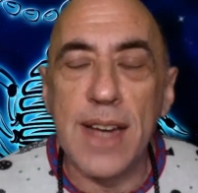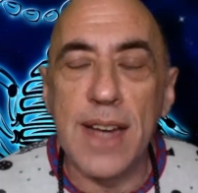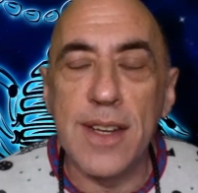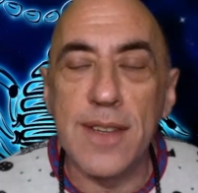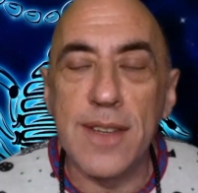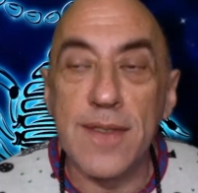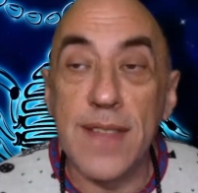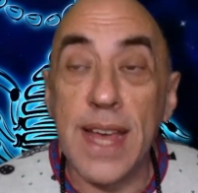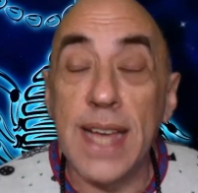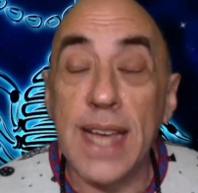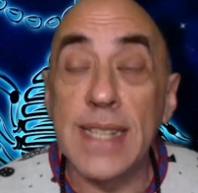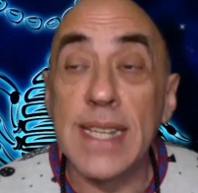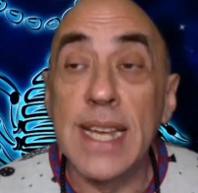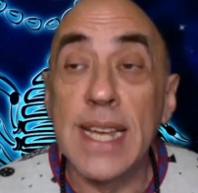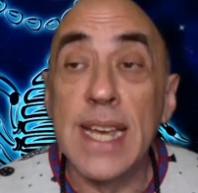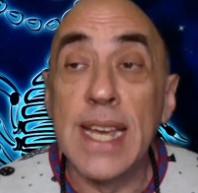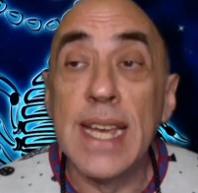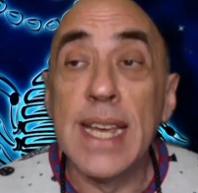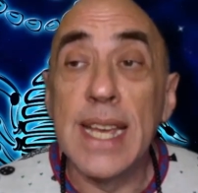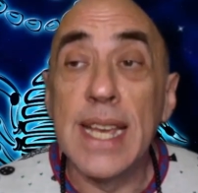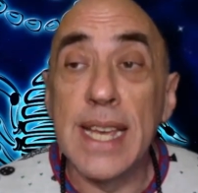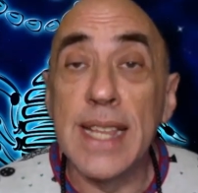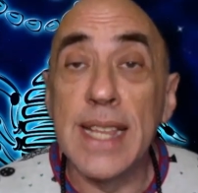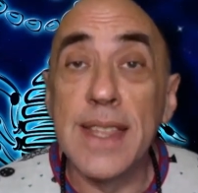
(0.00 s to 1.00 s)
of that.
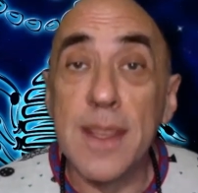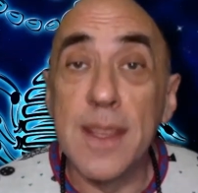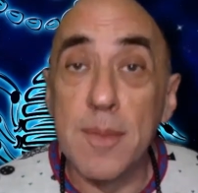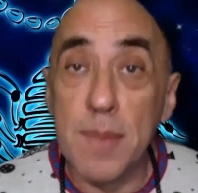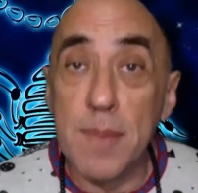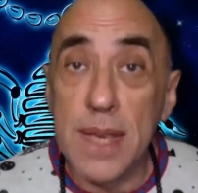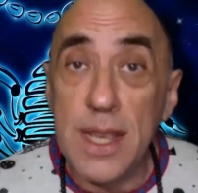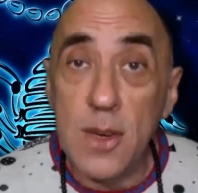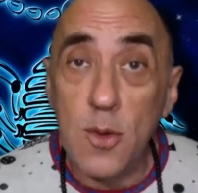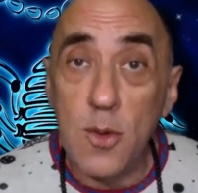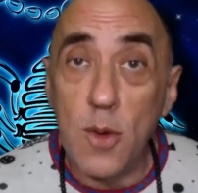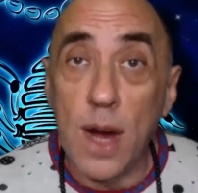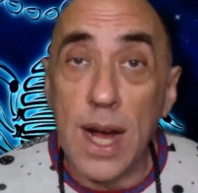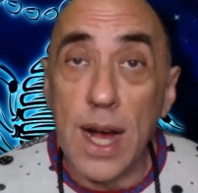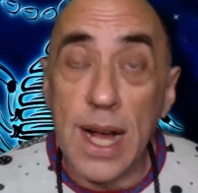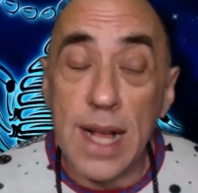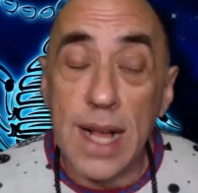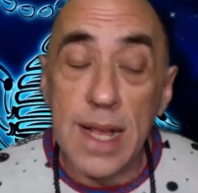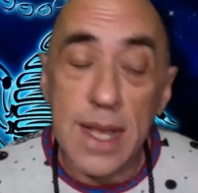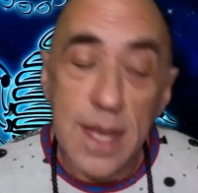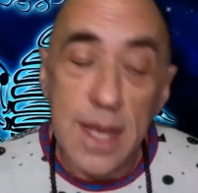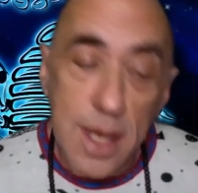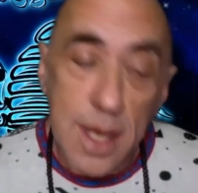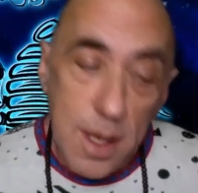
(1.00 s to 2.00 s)
In the
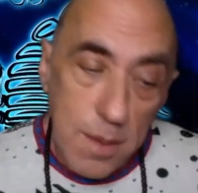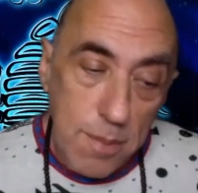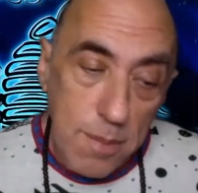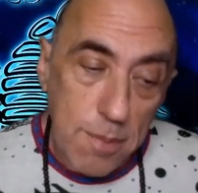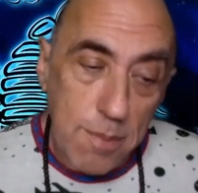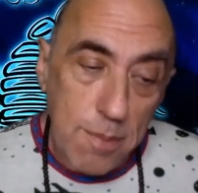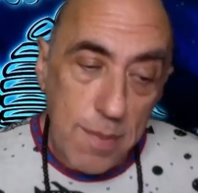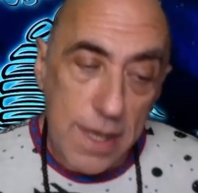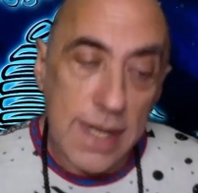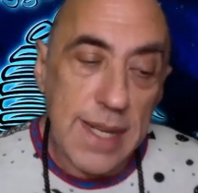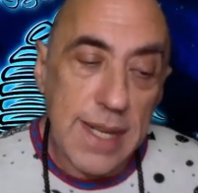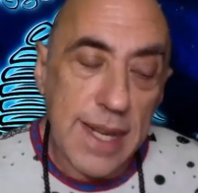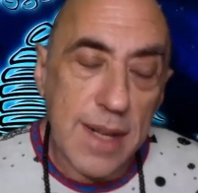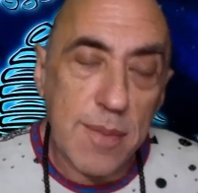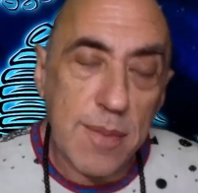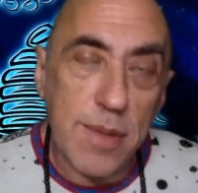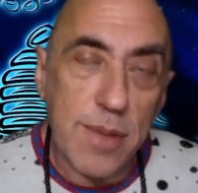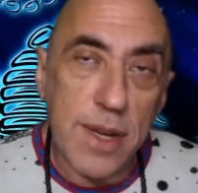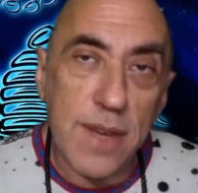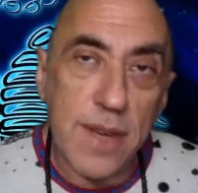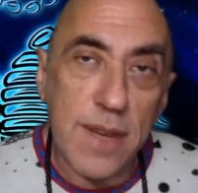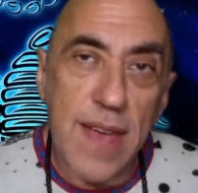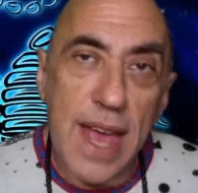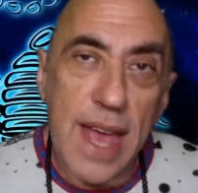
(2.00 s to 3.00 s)
meanwhile, a little bit
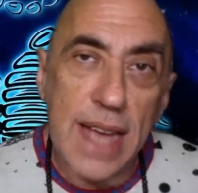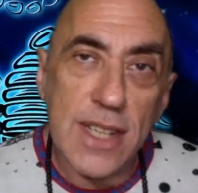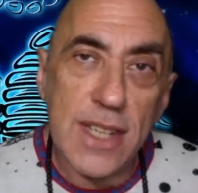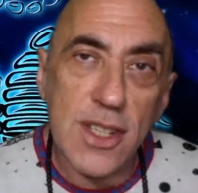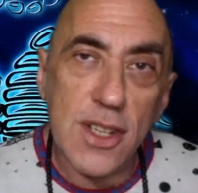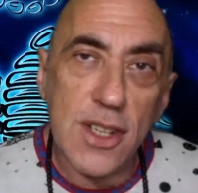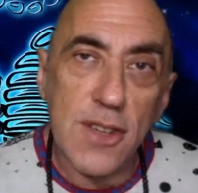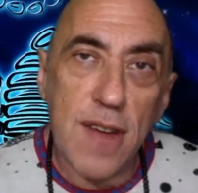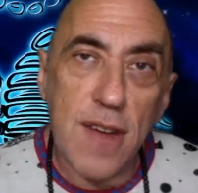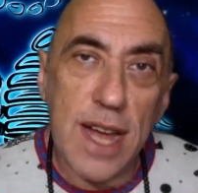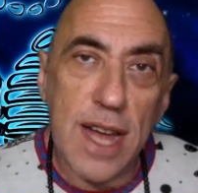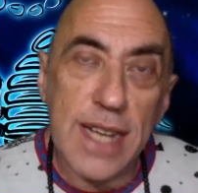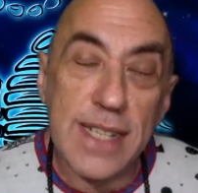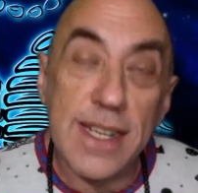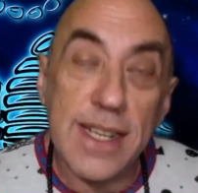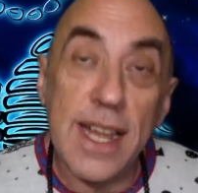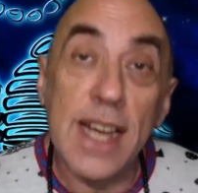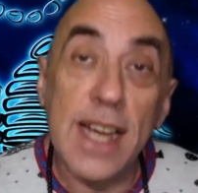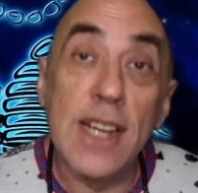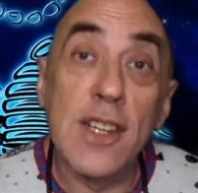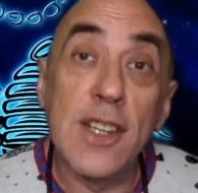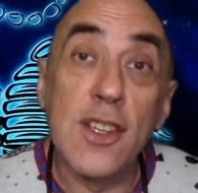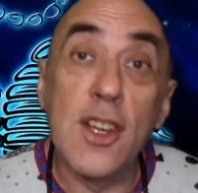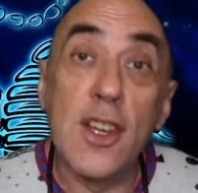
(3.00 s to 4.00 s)
of action right
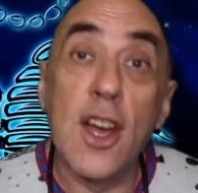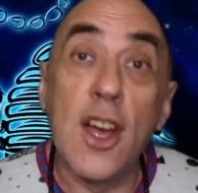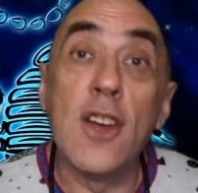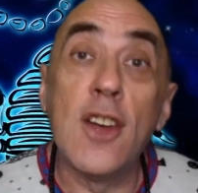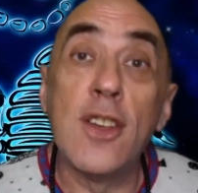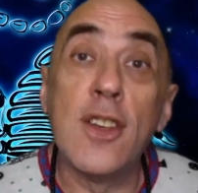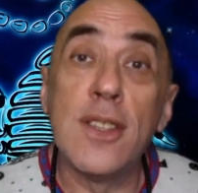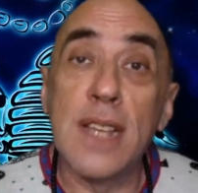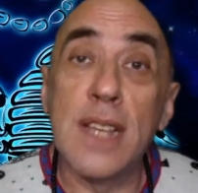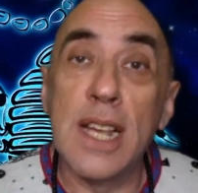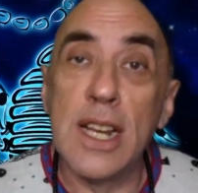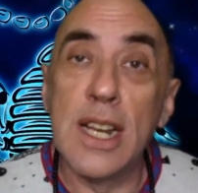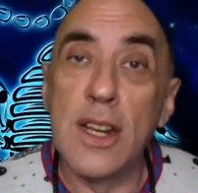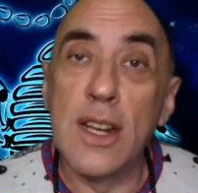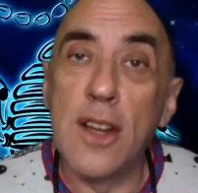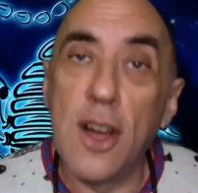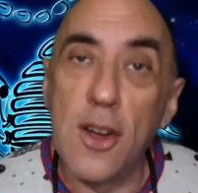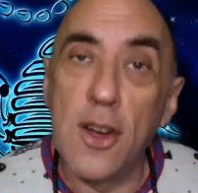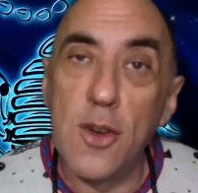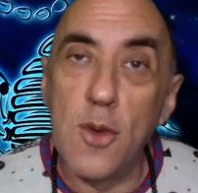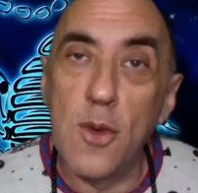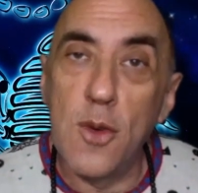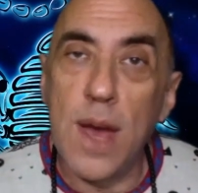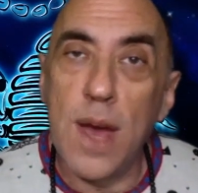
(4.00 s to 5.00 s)
now goes a
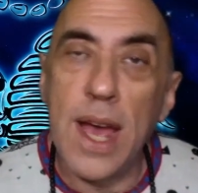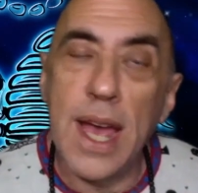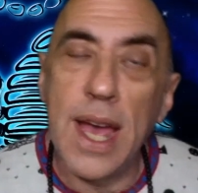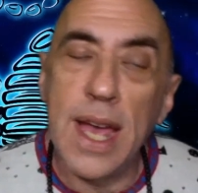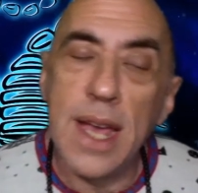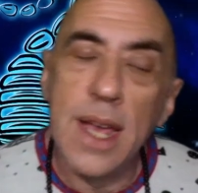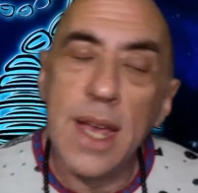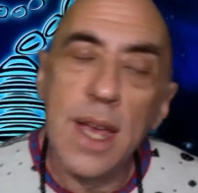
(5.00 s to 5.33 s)
long way.